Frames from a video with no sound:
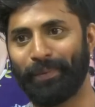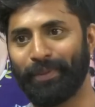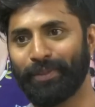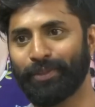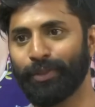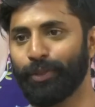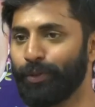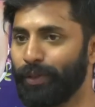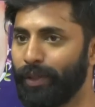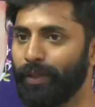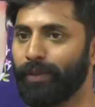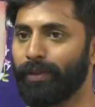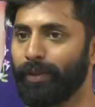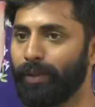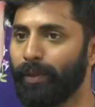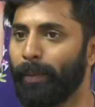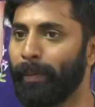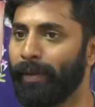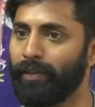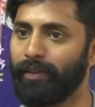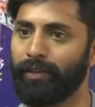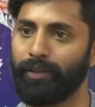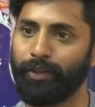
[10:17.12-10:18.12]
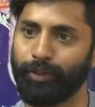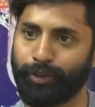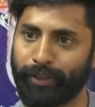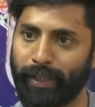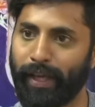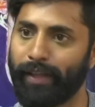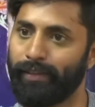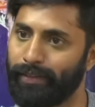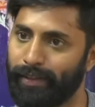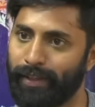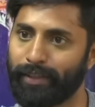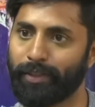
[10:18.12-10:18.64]
So you
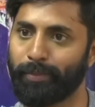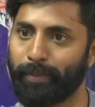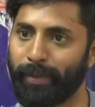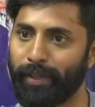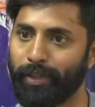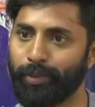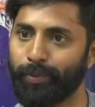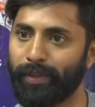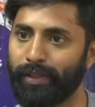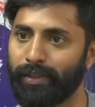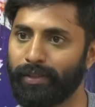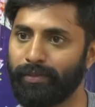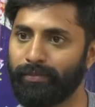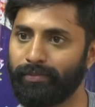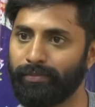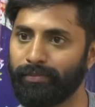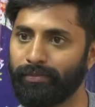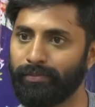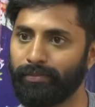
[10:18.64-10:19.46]
shared this experience with him?